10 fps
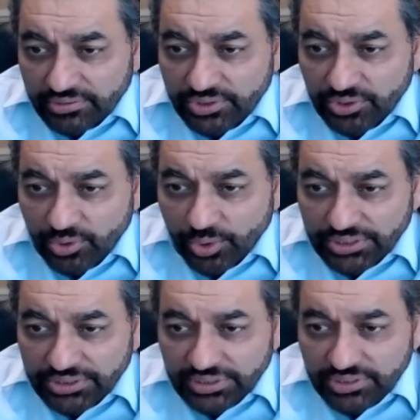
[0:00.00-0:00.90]
Two
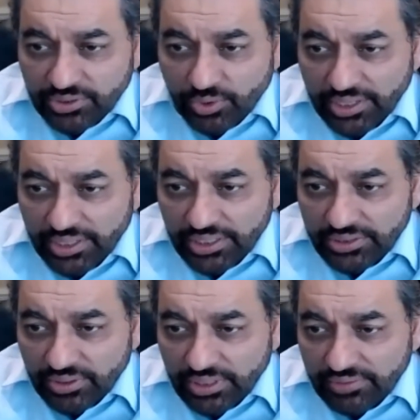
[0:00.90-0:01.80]
questions. Do I need
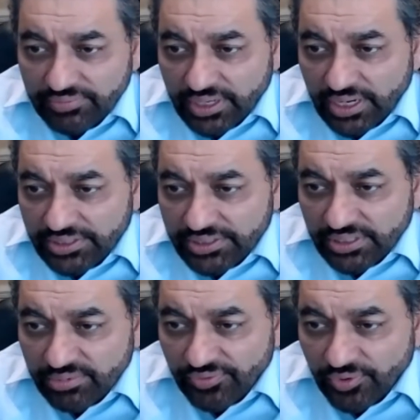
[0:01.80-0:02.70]
to leave the country
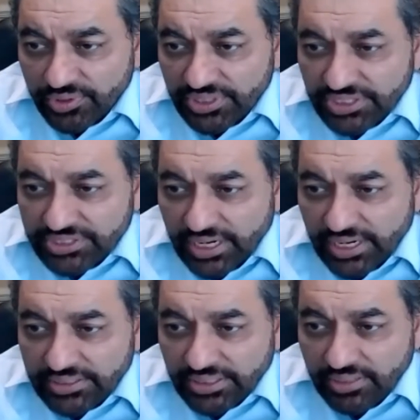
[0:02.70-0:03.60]
before this
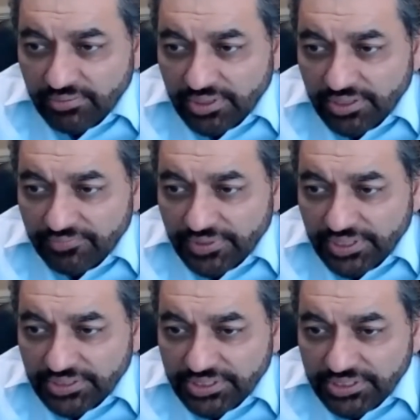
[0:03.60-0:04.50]
date, even if the
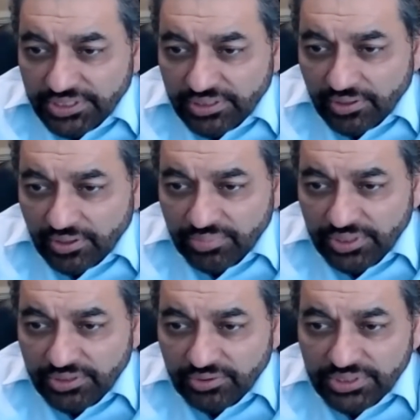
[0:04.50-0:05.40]
decision on
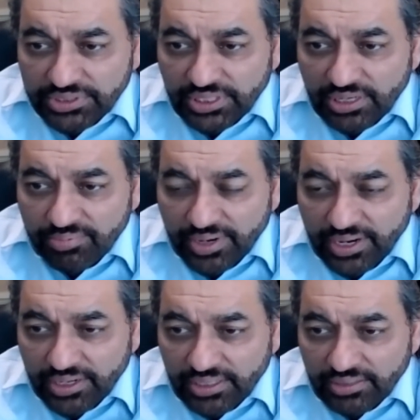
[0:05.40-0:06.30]
B2 is still
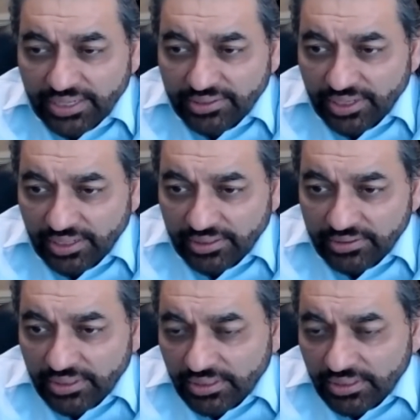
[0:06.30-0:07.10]
pending by then?